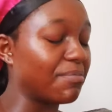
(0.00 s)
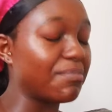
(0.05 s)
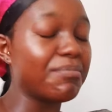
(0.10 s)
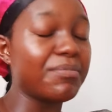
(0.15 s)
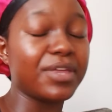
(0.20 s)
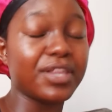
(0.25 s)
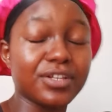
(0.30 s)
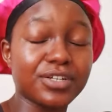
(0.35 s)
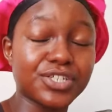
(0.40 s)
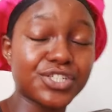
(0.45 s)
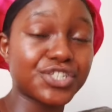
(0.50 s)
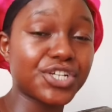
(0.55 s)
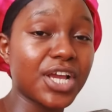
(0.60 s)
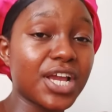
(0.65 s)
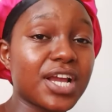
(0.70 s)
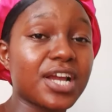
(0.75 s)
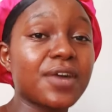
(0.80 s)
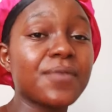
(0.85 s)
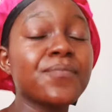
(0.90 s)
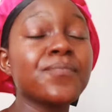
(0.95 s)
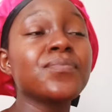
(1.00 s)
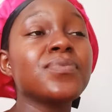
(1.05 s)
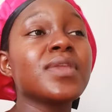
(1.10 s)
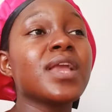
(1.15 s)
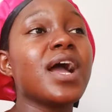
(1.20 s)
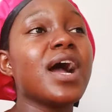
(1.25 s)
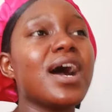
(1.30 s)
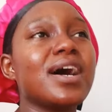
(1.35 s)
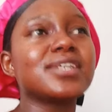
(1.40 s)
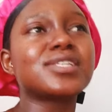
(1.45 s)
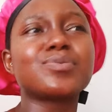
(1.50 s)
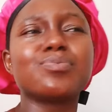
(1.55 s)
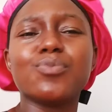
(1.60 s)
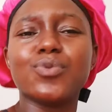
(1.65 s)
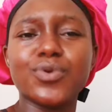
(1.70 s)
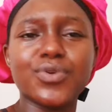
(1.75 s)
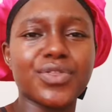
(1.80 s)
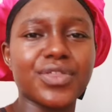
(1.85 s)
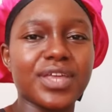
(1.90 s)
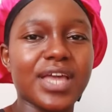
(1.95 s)
milkshake, a
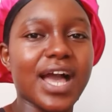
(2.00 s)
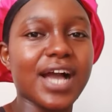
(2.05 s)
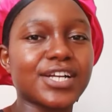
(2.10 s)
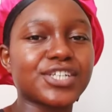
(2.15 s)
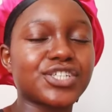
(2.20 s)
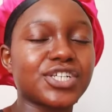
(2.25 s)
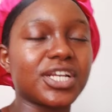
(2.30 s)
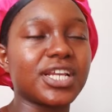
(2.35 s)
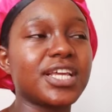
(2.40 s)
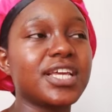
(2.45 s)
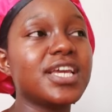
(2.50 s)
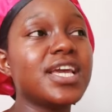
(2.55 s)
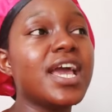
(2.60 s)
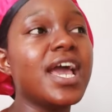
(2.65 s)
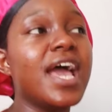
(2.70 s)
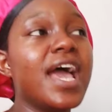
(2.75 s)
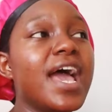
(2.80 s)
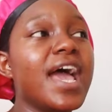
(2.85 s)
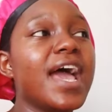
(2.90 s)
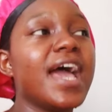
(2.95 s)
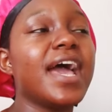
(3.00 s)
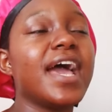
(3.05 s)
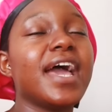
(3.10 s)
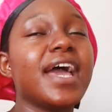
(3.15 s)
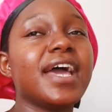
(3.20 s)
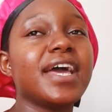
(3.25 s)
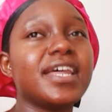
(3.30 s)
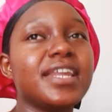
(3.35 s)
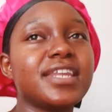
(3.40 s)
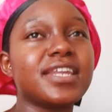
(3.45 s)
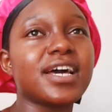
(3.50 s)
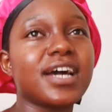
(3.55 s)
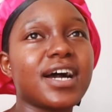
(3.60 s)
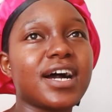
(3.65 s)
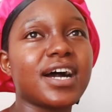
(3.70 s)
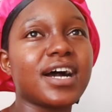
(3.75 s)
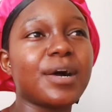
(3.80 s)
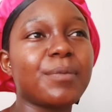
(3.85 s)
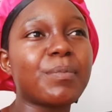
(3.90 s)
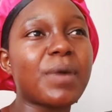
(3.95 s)
smoothie actually, and
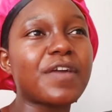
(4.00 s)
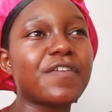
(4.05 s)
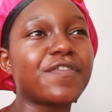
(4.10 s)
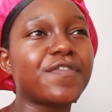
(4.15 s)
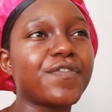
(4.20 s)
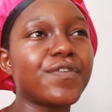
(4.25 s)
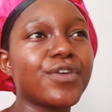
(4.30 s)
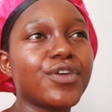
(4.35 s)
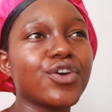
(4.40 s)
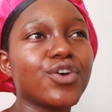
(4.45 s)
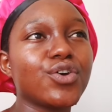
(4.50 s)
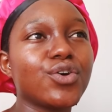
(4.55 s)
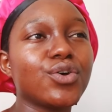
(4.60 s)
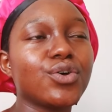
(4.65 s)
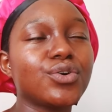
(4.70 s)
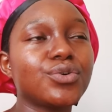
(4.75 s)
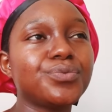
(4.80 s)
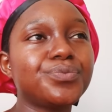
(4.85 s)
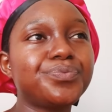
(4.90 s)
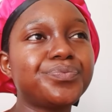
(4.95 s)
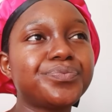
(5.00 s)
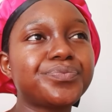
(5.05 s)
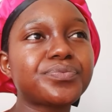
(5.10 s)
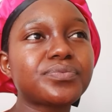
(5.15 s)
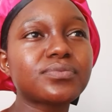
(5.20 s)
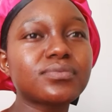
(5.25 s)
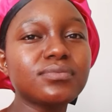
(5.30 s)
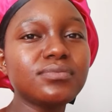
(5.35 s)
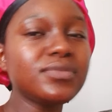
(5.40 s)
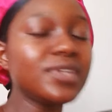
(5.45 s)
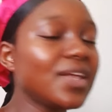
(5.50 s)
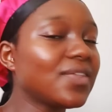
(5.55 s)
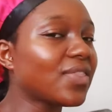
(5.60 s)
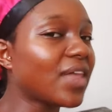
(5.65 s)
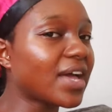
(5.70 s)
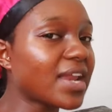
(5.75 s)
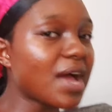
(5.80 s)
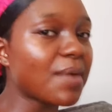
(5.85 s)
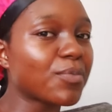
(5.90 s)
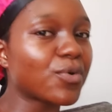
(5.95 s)
I feel
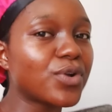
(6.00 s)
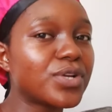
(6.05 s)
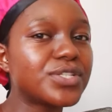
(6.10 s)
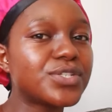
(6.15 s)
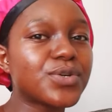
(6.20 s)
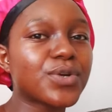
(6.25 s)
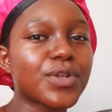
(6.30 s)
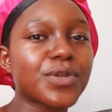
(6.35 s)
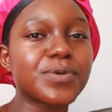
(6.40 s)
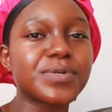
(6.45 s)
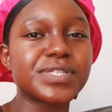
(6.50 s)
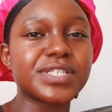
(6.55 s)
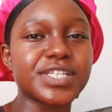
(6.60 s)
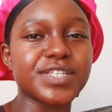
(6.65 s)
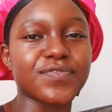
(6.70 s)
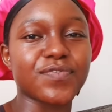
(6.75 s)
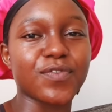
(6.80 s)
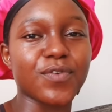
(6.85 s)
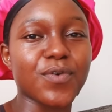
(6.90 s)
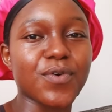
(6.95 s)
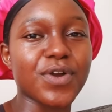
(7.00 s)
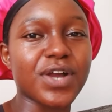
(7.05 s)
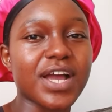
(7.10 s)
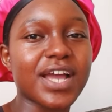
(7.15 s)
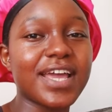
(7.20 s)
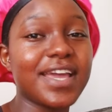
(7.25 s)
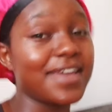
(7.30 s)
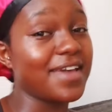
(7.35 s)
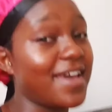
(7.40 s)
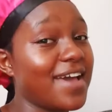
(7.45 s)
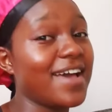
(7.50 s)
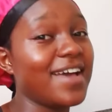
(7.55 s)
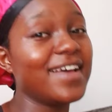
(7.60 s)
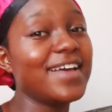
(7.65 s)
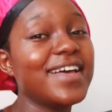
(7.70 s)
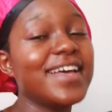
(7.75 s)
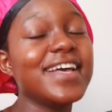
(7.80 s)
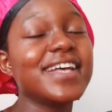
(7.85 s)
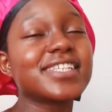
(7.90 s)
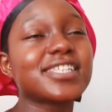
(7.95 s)
that I'm going to close this vlog here
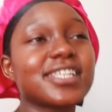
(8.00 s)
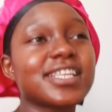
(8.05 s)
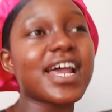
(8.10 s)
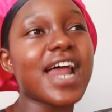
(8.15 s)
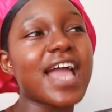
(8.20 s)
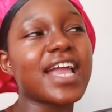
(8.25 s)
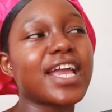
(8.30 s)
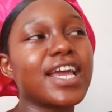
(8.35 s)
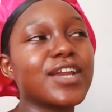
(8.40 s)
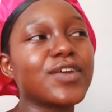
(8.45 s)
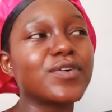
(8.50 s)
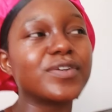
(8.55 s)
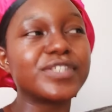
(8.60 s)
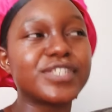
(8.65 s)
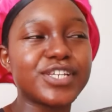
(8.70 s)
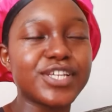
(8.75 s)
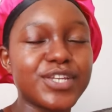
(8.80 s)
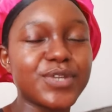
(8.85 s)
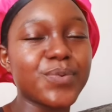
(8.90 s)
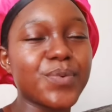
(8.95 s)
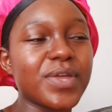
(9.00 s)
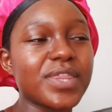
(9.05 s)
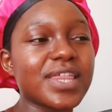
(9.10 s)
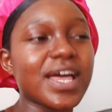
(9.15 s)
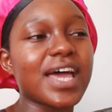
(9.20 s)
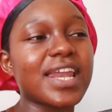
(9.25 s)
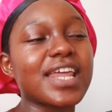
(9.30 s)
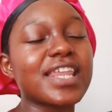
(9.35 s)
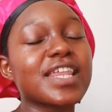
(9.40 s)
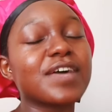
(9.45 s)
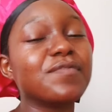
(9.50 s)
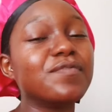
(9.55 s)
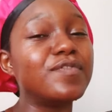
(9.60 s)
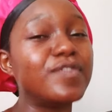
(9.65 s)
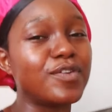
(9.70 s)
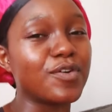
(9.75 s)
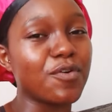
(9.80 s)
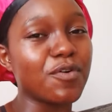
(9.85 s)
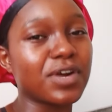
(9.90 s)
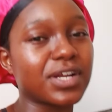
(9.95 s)
so that I can continue with another
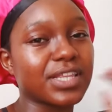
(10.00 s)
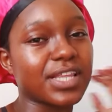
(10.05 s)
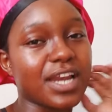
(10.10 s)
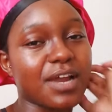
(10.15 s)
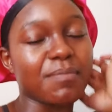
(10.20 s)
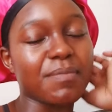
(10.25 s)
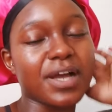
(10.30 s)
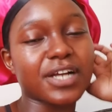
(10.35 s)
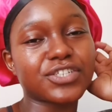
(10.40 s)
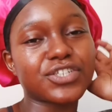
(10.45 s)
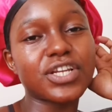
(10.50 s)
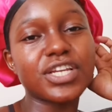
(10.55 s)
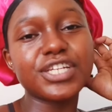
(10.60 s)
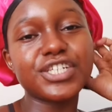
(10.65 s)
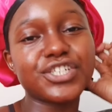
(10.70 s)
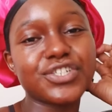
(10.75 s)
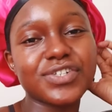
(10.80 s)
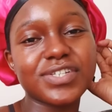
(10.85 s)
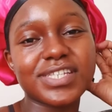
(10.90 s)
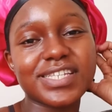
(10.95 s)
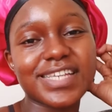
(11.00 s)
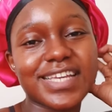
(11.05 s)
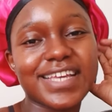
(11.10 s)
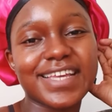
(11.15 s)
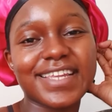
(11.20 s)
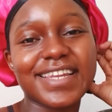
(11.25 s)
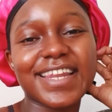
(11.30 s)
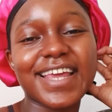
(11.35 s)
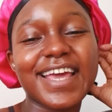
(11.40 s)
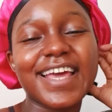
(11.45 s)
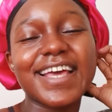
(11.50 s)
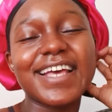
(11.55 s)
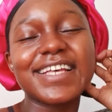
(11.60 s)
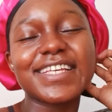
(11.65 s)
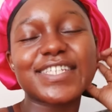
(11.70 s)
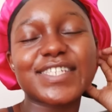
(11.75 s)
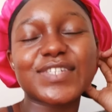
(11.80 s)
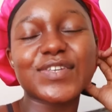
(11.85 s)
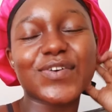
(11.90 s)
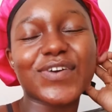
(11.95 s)
vlog that I'm actually shooting.
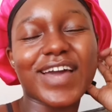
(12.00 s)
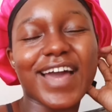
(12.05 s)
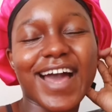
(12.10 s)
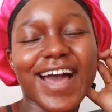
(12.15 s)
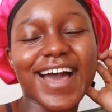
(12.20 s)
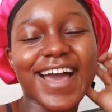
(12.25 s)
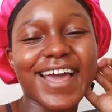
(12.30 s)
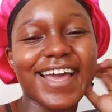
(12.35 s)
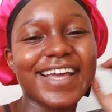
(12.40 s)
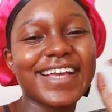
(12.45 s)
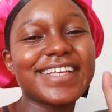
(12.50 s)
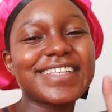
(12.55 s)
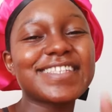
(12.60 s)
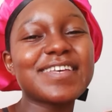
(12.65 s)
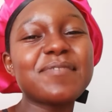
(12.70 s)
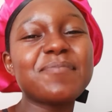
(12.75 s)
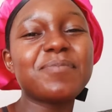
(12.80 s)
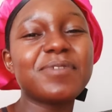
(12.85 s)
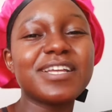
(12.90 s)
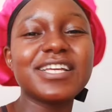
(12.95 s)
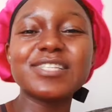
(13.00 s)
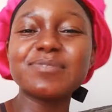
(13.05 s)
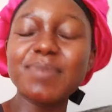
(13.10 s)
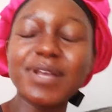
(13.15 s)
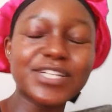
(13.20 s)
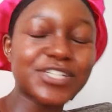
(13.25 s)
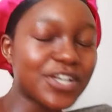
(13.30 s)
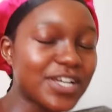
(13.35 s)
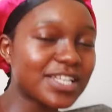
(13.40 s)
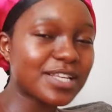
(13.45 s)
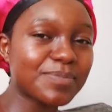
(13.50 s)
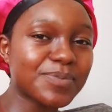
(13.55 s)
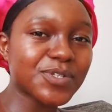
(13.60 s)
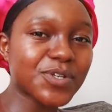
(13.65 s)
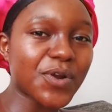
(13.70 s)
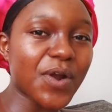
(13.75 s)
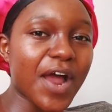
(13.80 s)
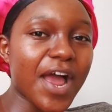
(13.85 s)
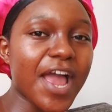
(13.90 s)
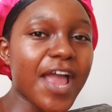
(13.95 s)
So guys, please make sure you
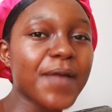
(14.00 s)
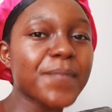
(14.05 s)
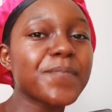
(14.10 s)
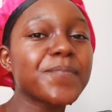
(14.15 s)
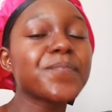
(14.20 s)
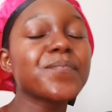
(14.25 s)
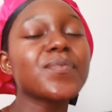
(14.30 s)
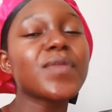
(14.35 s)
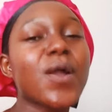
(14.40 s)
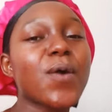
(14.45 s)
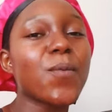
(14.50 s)
subscribe.